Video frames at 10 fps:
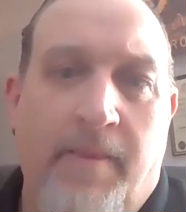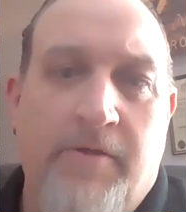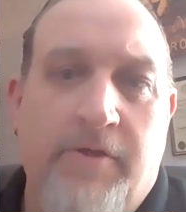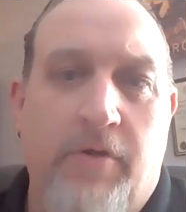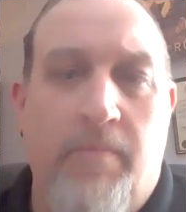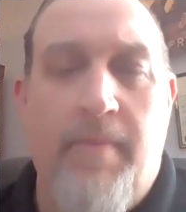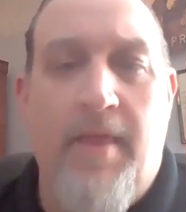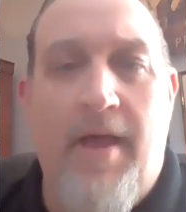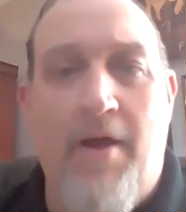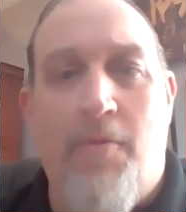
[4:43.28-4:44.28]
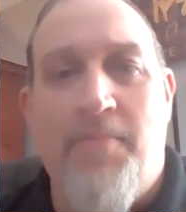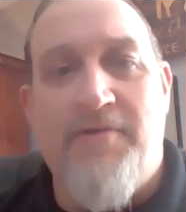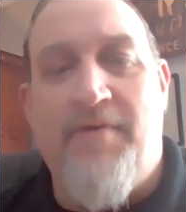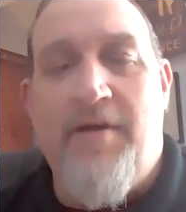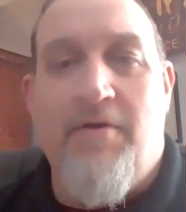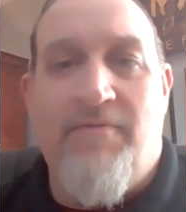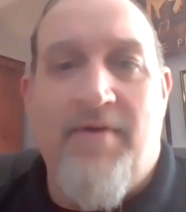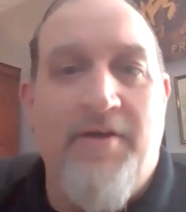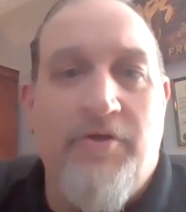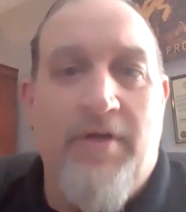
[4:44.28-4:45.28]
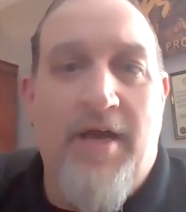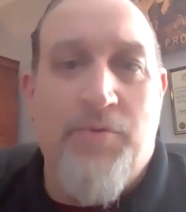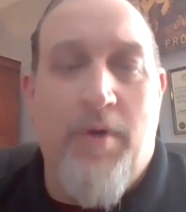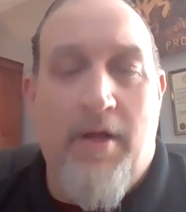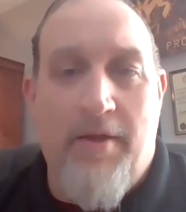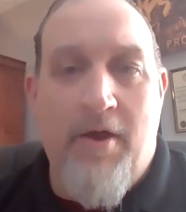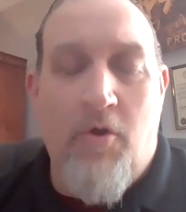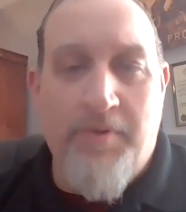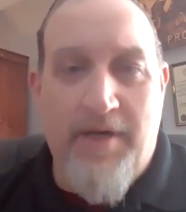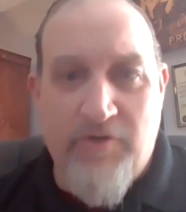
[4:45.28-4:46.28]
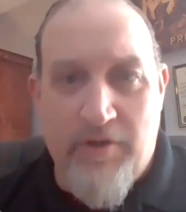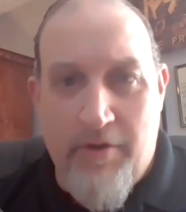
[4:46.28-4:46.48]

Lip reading: So I hope this video finds you guys well and helps gives you a